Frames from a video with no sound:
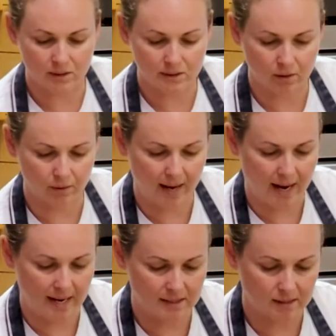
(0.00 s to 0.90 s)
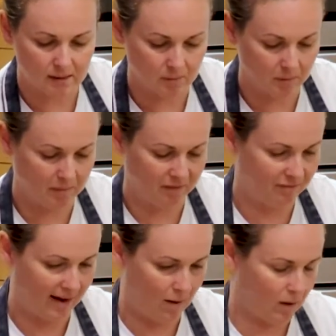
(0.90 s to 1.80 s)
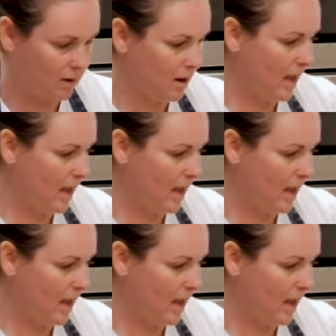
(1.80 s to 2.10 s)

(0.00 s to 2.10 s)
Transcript: also going to add some of my flour.